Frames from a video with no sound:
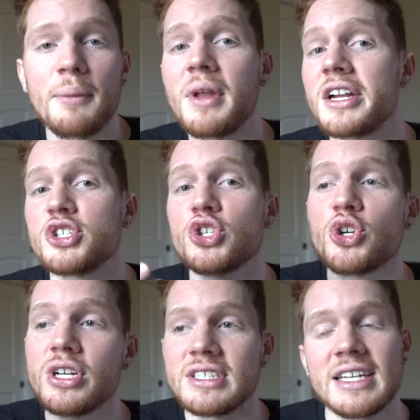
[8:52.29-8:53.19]
I'm not
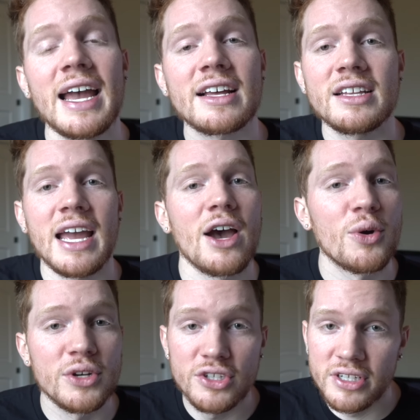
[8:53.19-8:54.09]
sure exactly
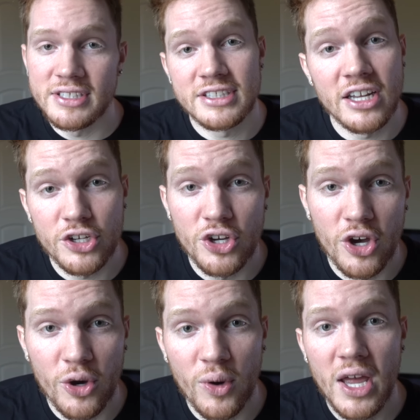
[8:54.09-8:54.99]
how it is gonna
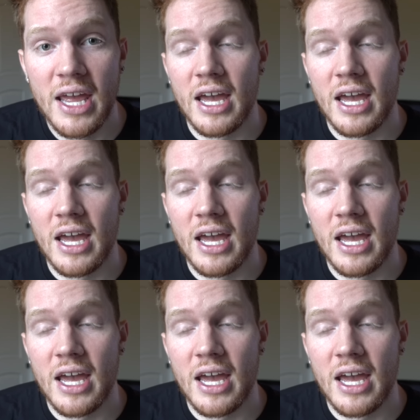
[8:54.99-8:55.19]
go.